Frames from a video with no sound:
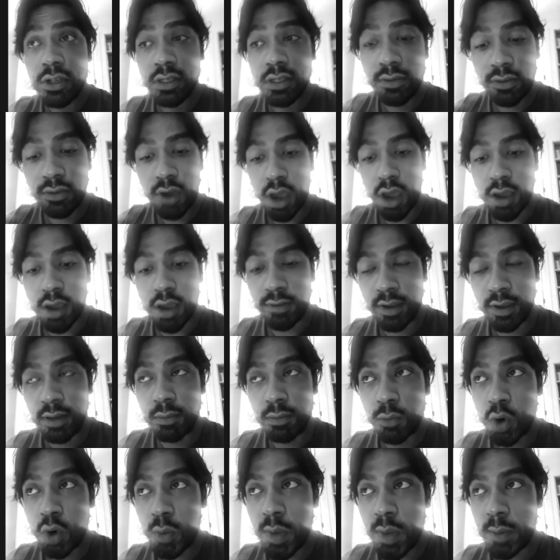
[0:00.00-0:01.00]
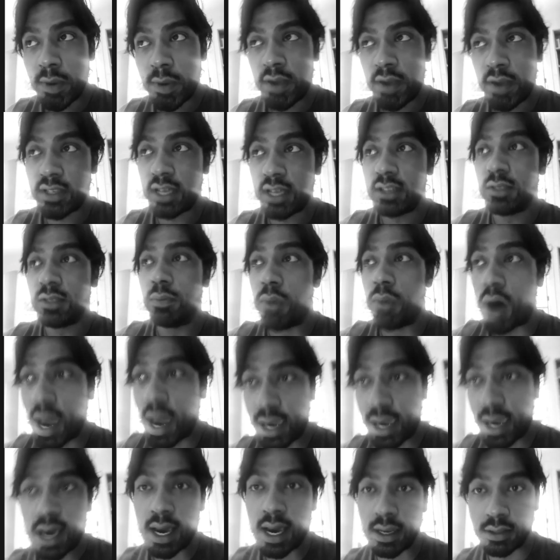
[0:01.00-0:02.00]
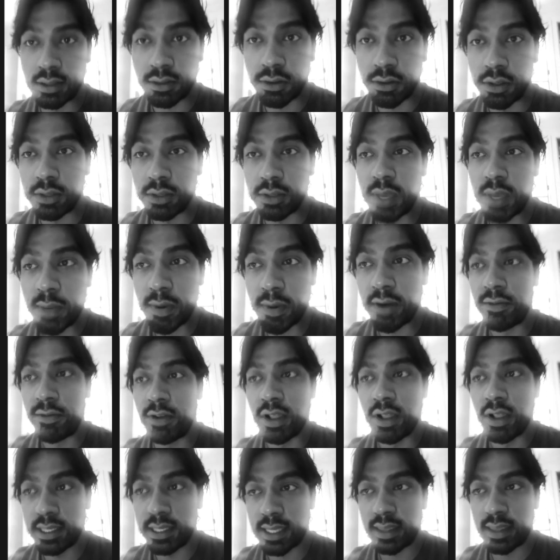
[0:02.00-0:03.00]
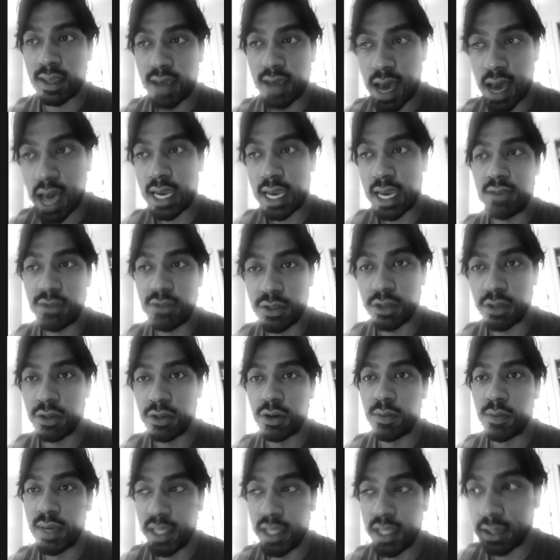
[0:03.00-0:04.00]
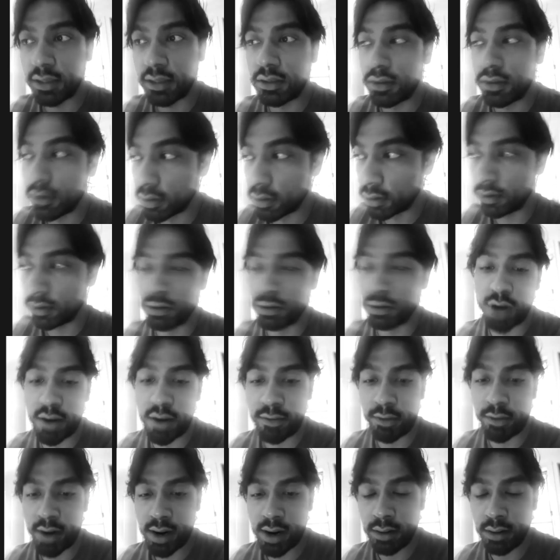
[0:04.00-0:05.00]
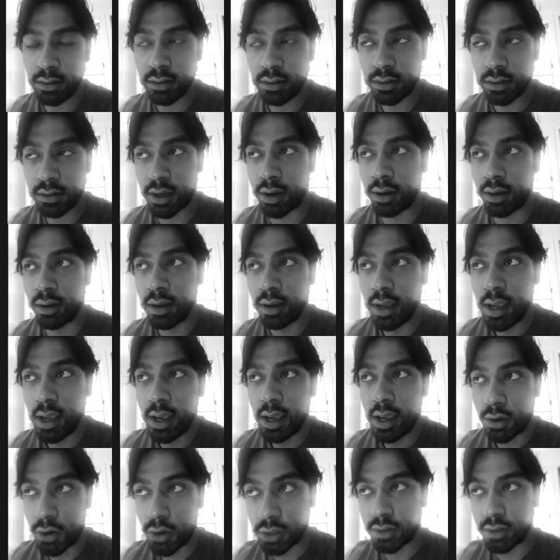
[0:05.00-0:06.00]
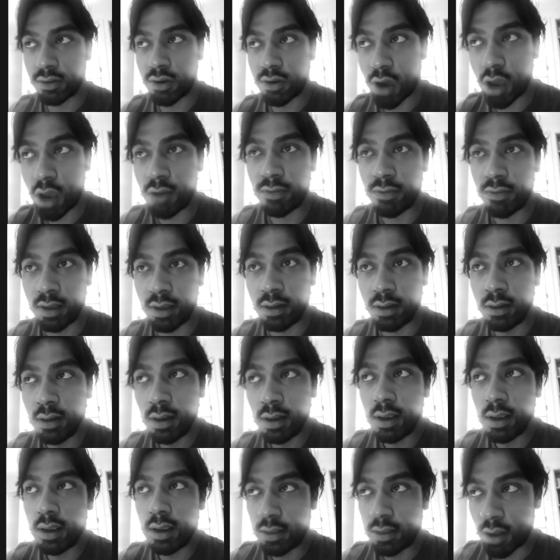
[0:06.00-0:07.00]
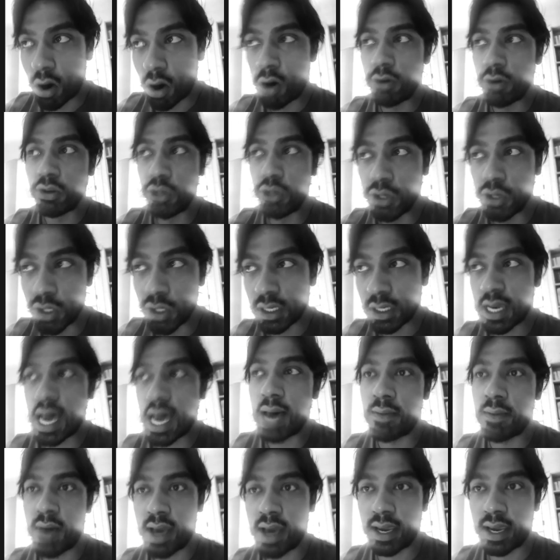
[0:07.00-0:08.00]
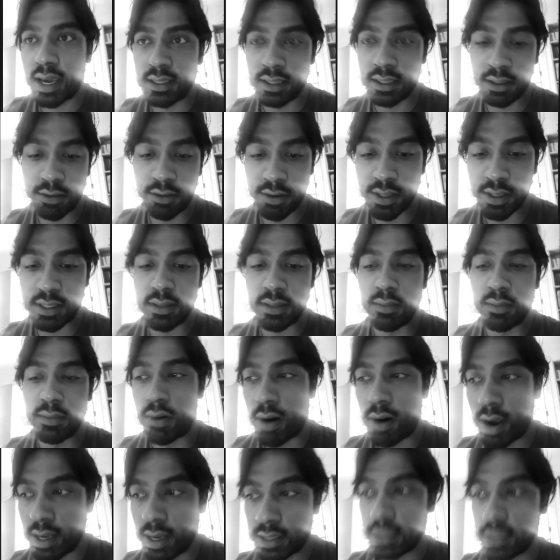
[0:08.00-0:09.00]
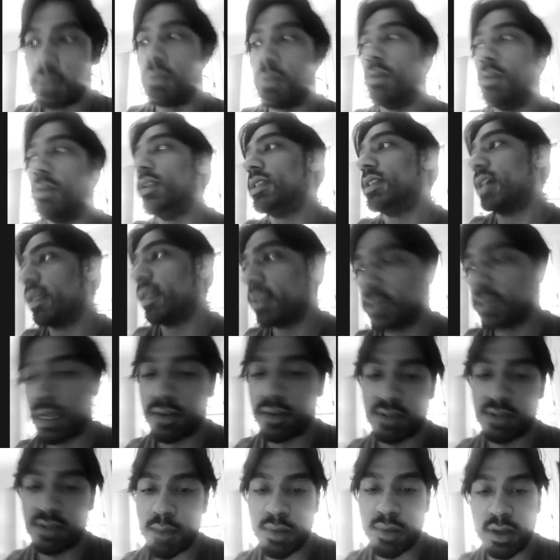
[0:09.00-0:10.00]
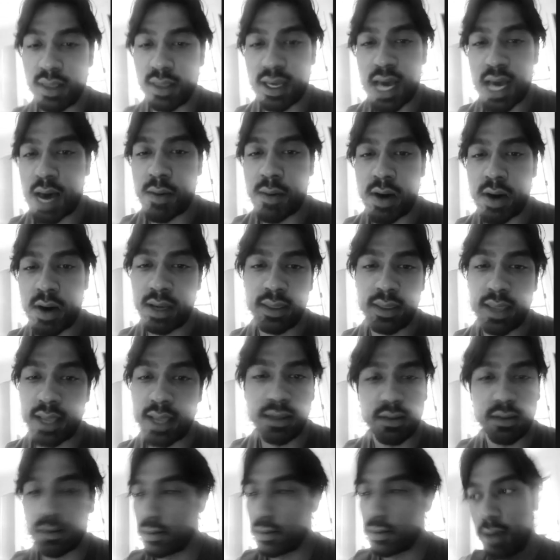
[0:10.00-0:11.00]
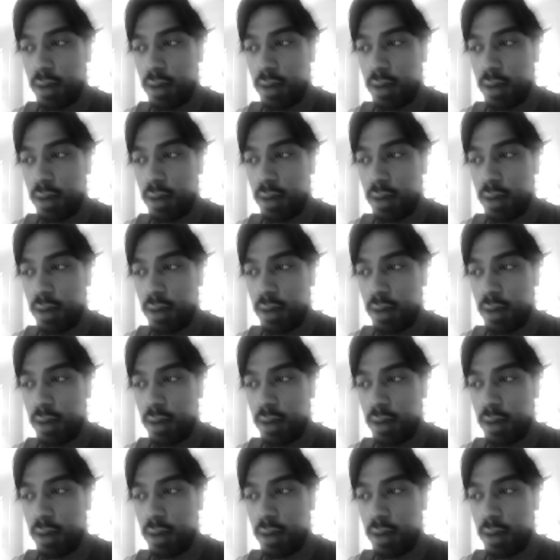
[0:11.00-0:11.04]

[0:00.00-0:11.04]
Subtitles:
of COVID, more people have started to buy cars because people have realized that the car gives you your ability to drive around. So, because of COVID, the whole used car market's increasing price and all this other stuff's happening in the car market that's